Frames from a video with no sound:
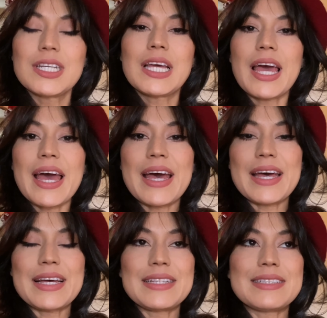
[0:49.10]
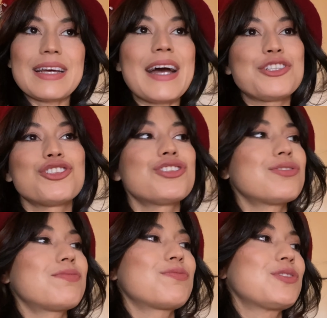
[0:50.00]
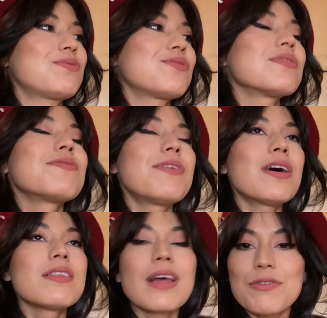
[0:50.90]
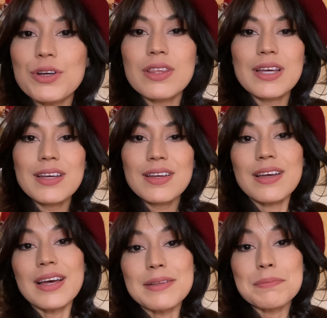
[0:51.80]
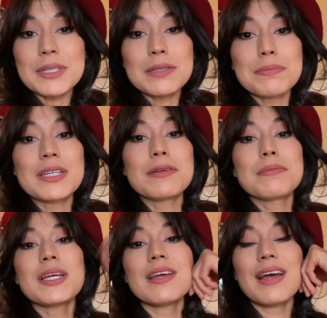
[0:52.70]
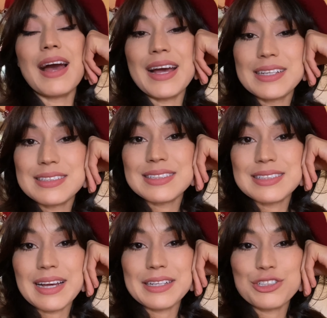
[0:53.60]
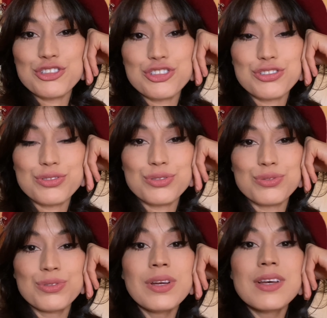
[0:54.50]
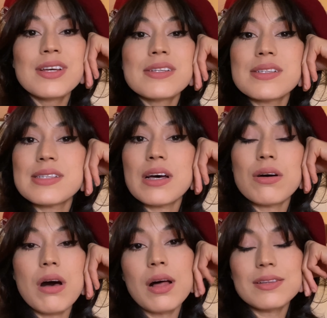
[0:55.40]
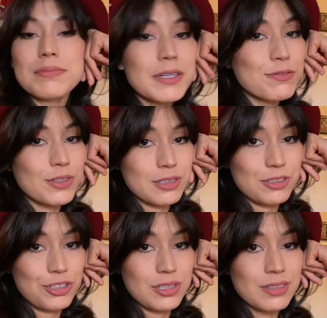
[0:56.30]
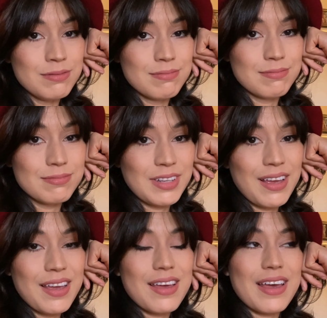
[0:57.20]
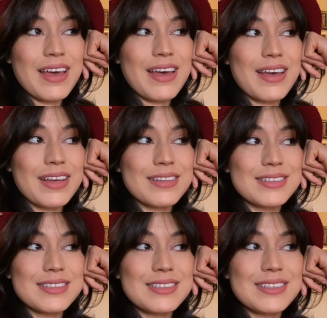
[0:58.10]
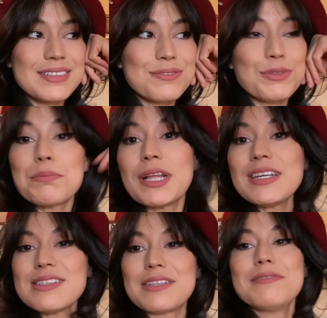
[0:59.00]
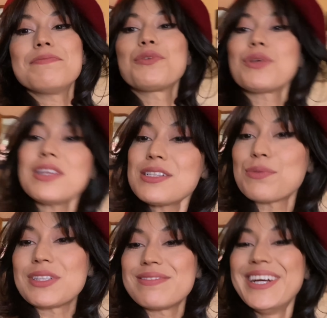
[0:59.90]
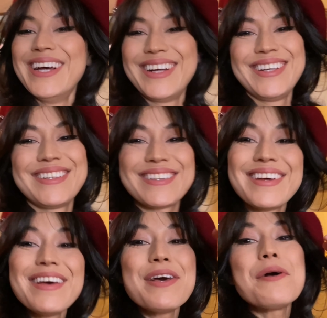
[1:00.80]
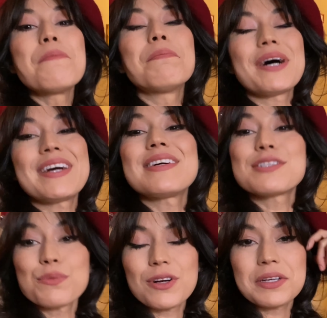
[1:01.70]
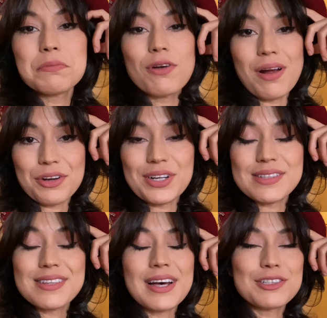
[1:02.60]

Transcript: and I just fell in love with it, and me being me, I decided to sell all of my furniture and replace it with this one. But it's a work in progress as